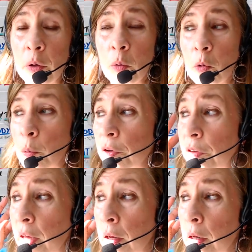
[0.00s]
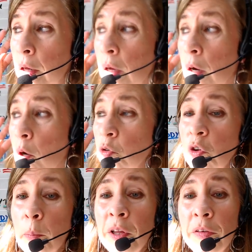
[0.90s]
What was that? Oh,
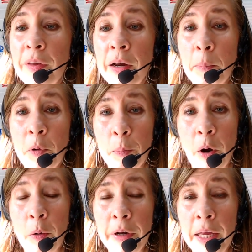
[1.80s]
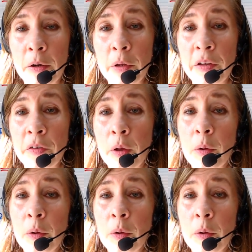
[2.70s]
someone said I'm a pronatalist.